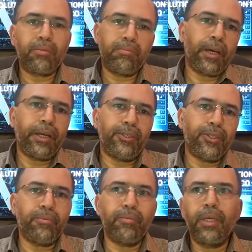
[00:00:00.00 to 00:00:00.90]
I
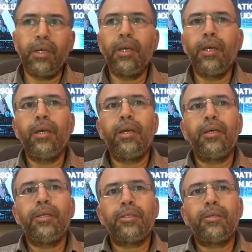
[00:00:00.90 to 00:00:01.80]
assume.
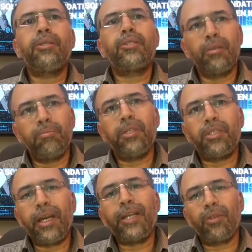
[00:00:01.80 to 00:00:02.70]
So it's a
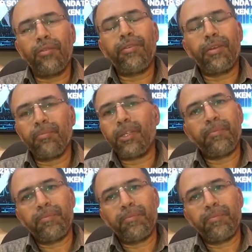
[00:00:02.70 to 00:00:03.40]
natural phenomenon.